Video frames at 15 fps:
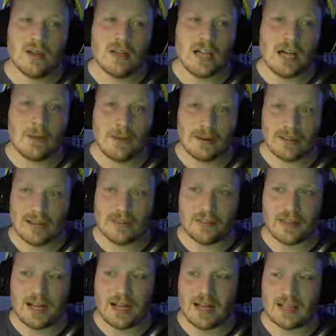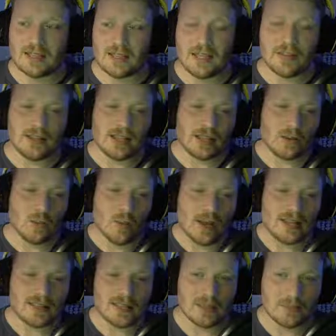about Death Guard and like
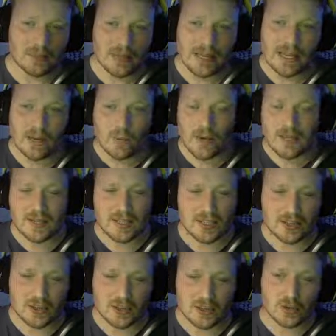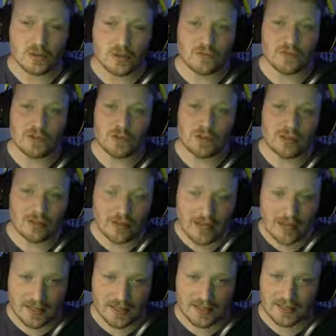ways they can play it, ways they can do stuff, unit
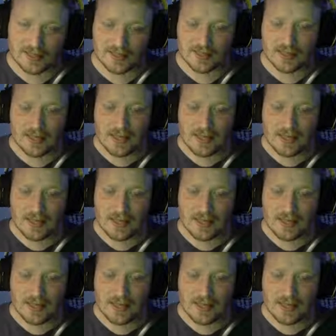analysis.